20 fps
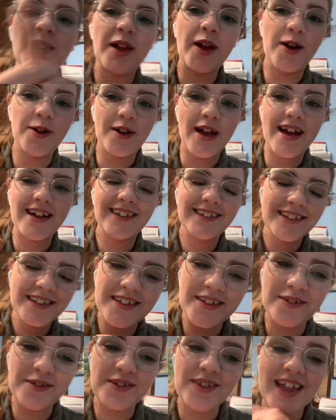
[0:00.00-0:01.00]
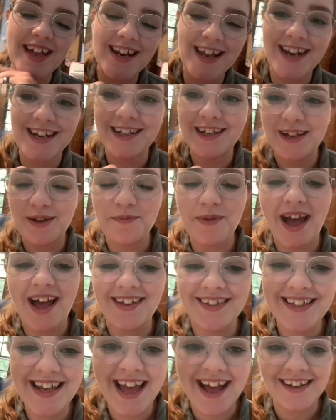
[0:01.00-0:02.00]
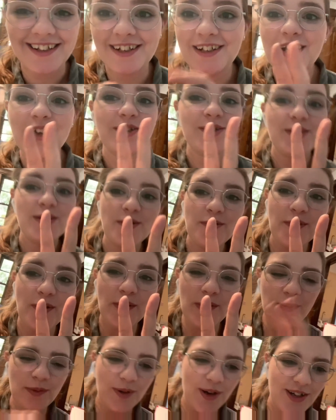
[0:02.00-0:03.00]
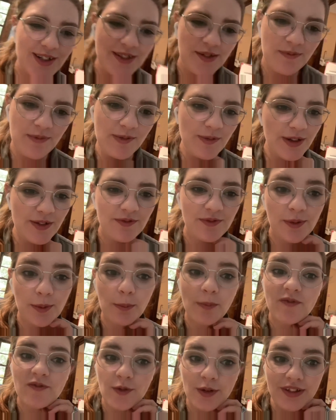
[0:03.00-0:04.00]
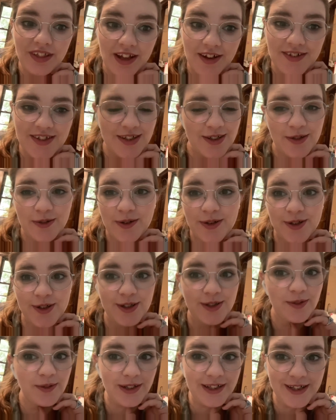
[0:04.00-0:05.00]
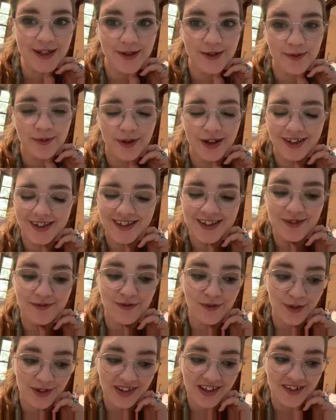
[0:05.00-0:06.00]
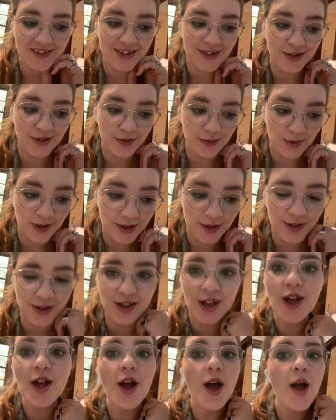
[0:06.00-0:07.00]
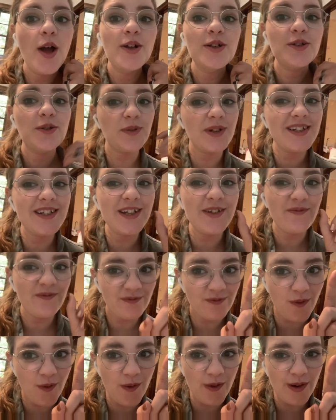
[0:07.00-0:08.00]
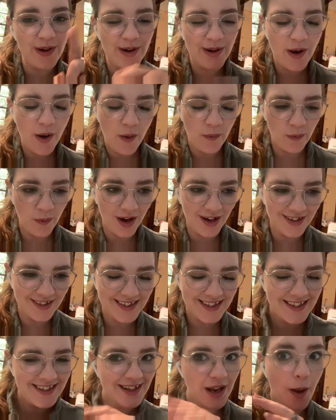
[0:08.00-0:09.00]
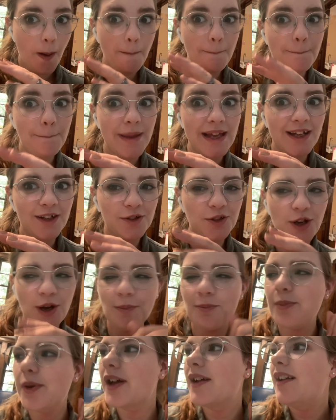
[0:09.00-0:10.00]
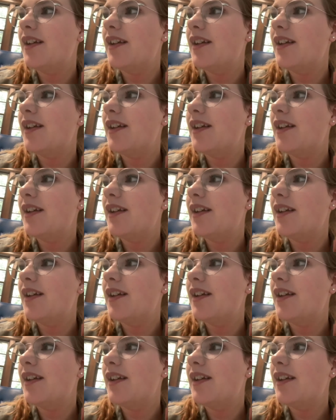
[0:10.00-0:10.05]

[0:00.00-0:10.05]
Okay, so that editing pass added 2 whole words. We went from 4,222 words to 4,224 words. Big jump.